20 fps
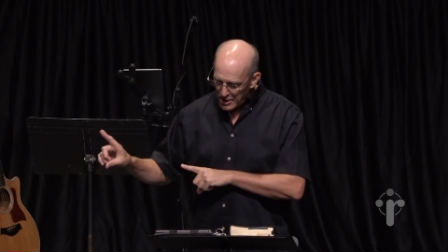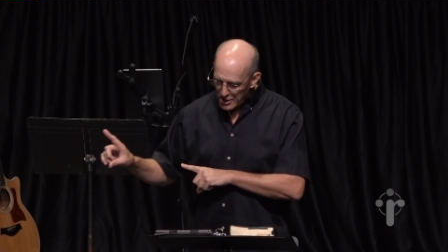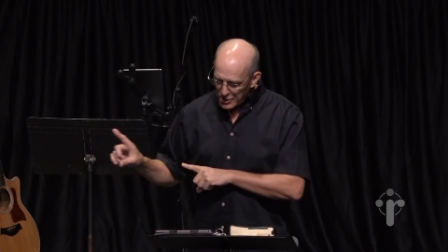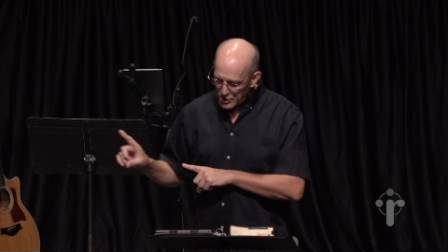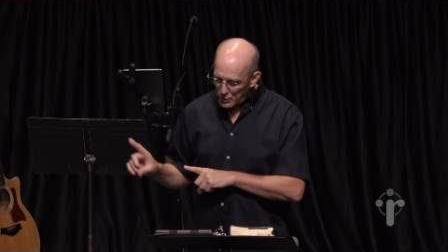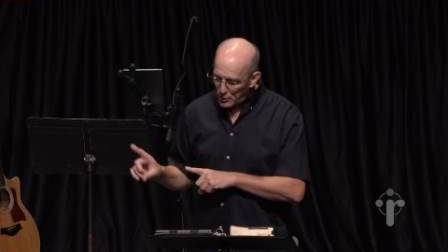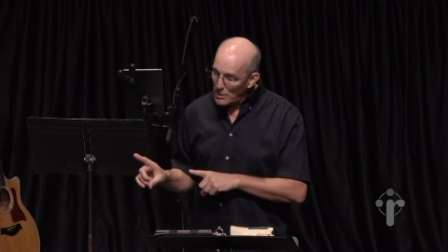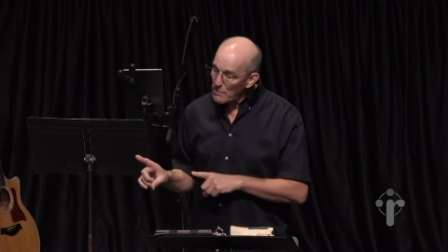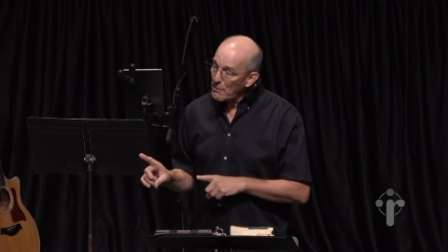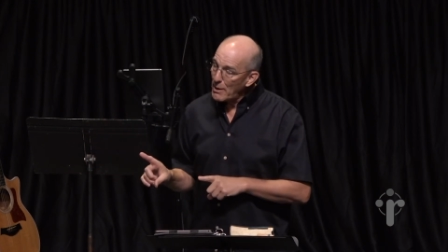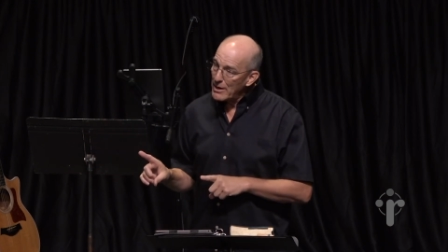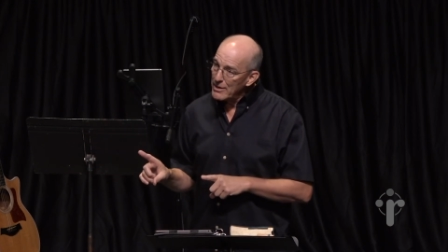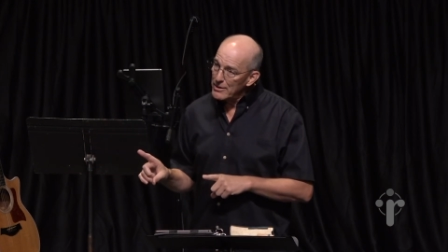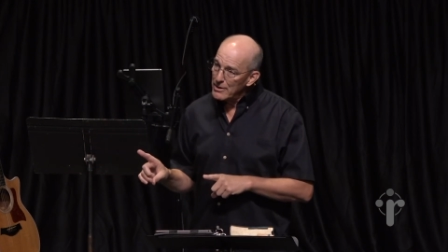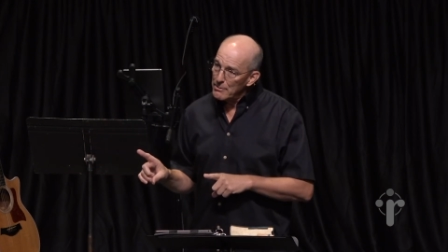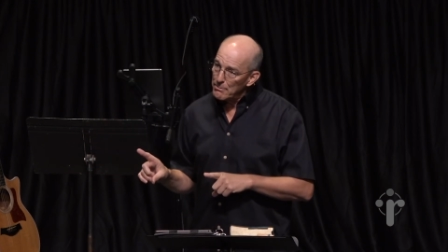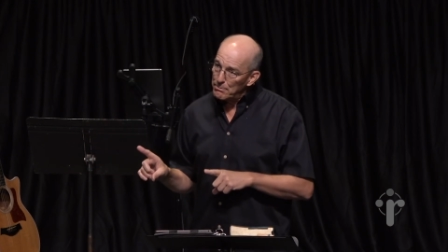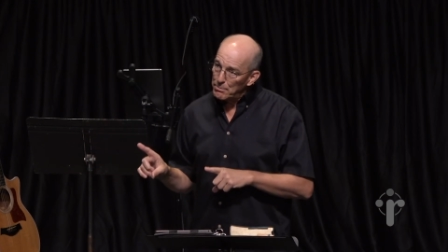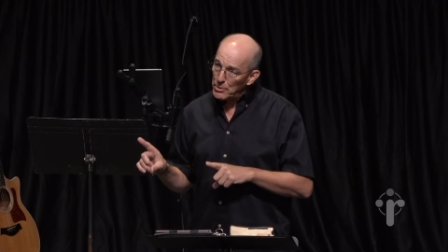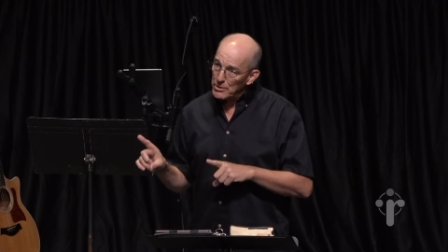to remind
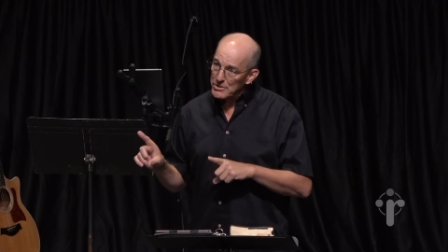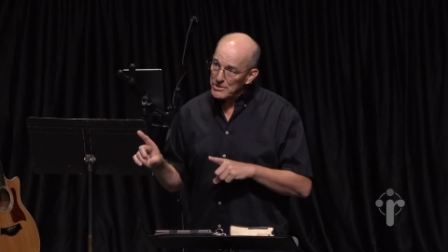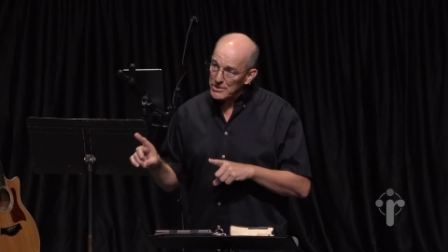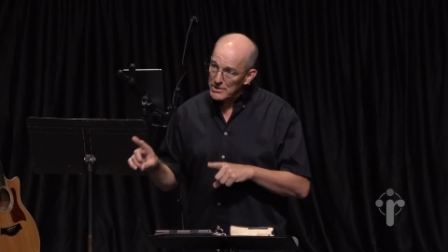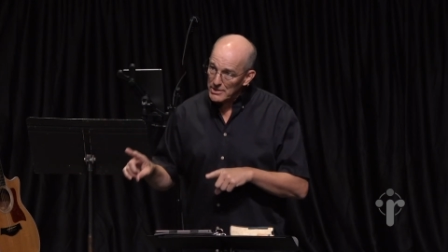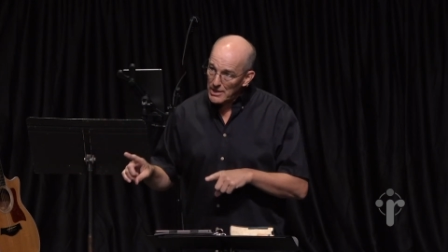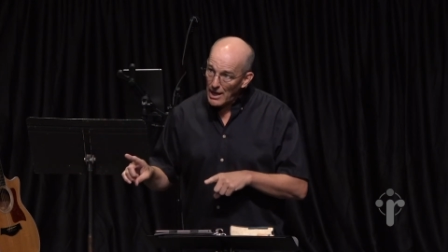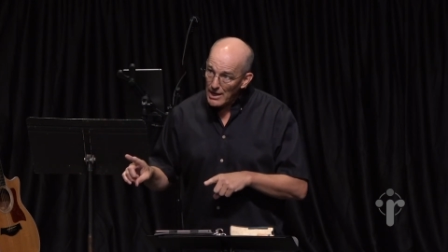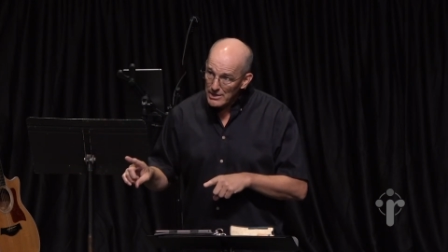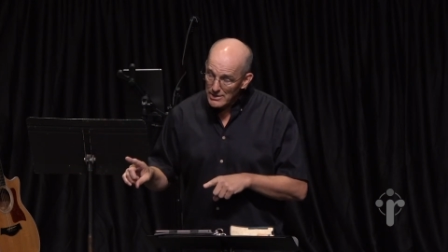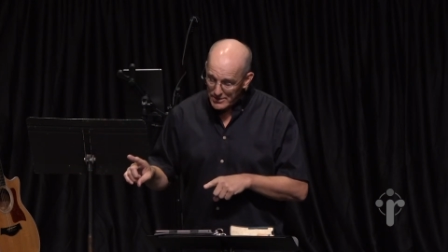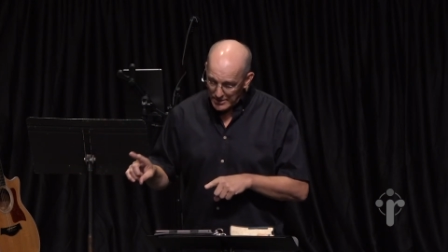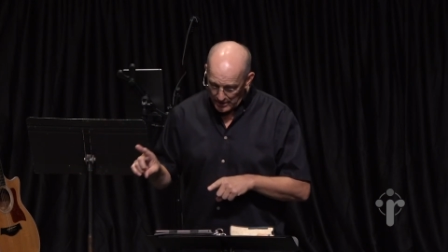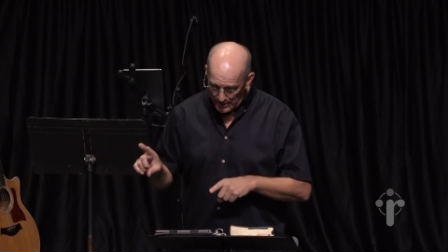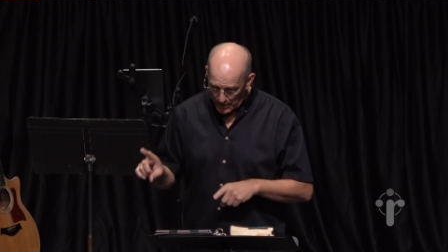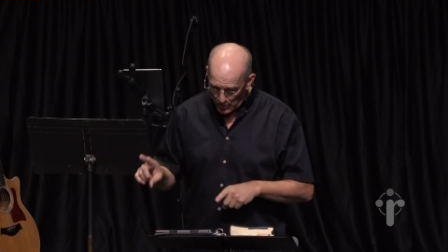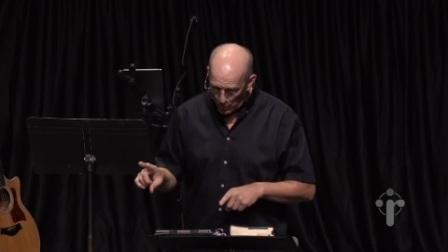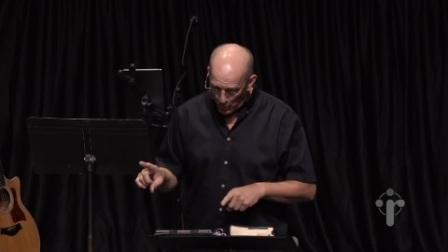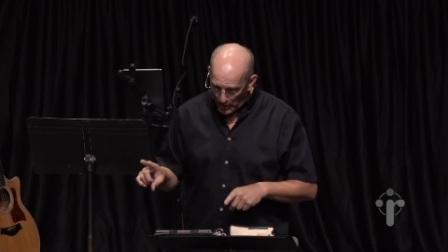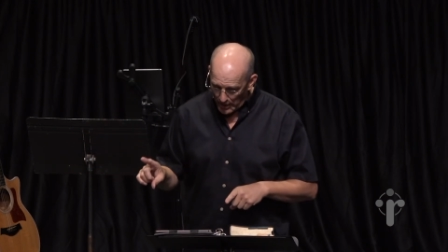them
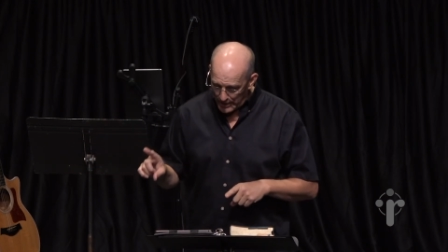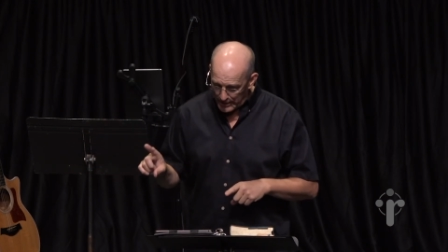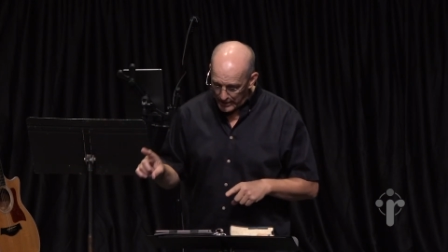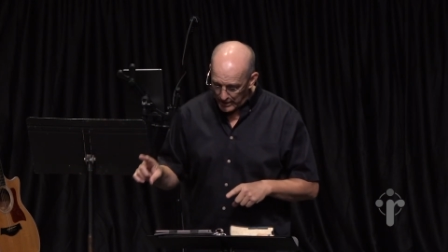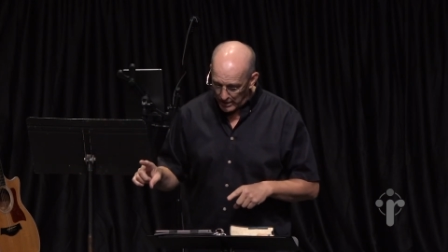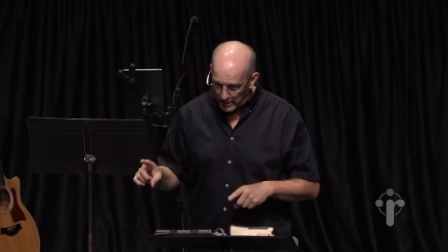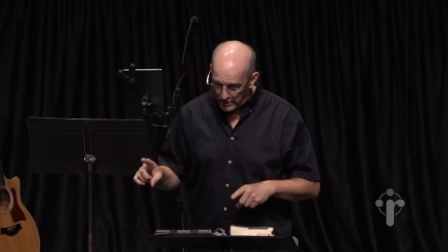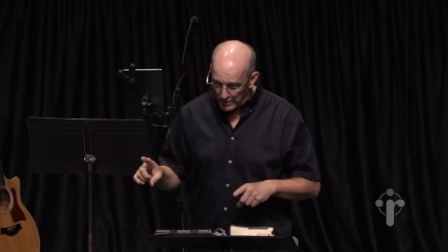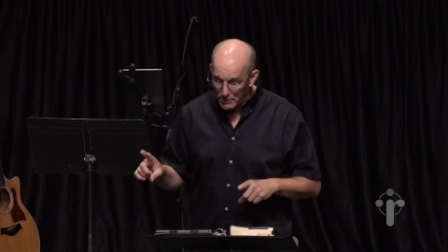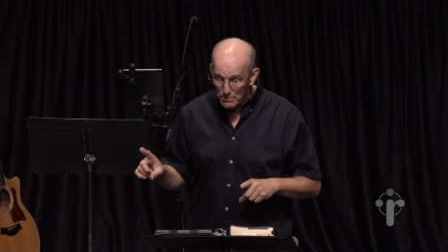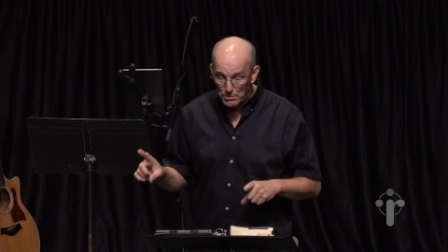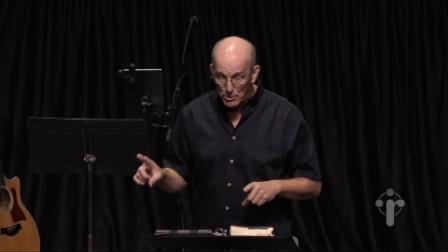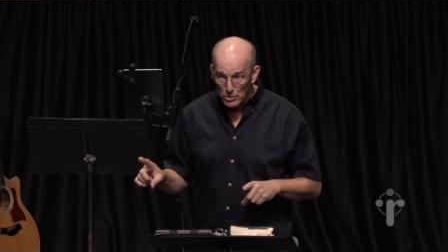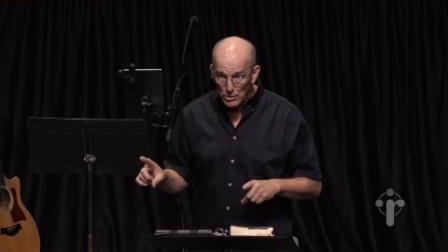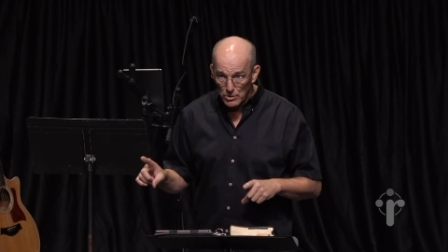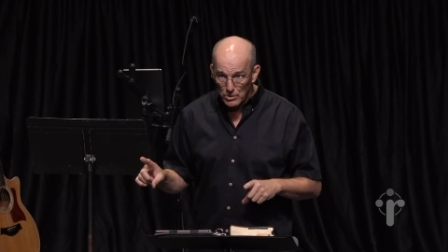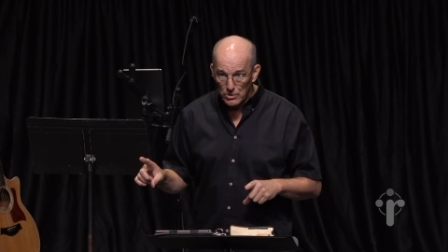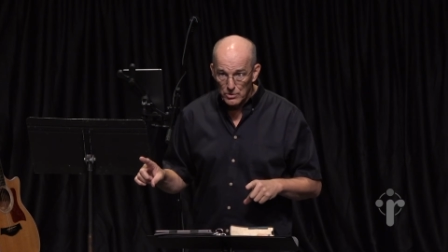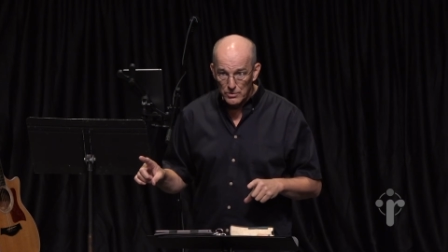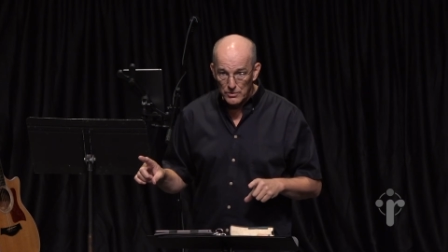precisely why God
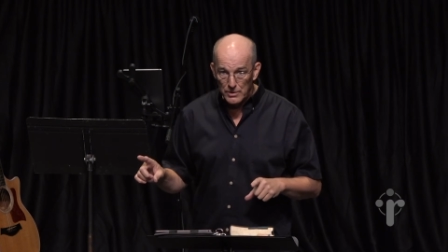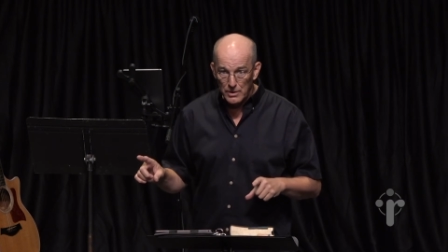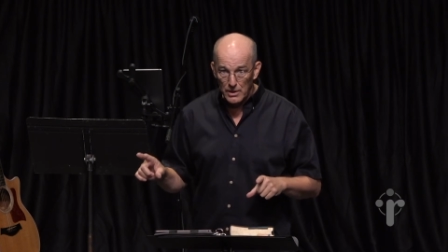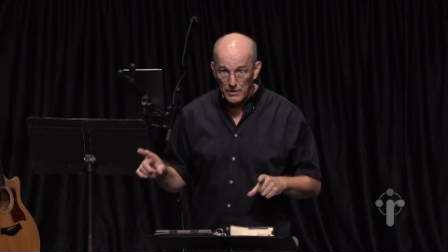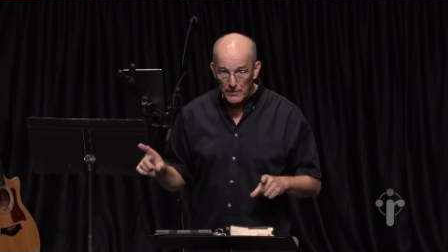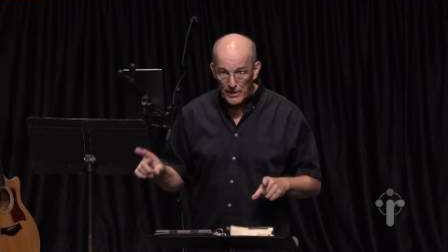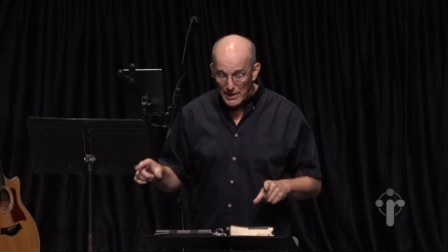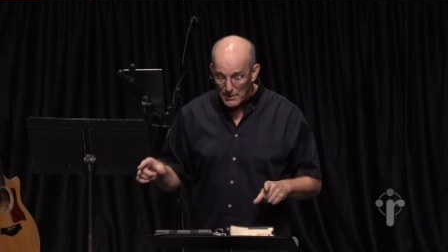approved of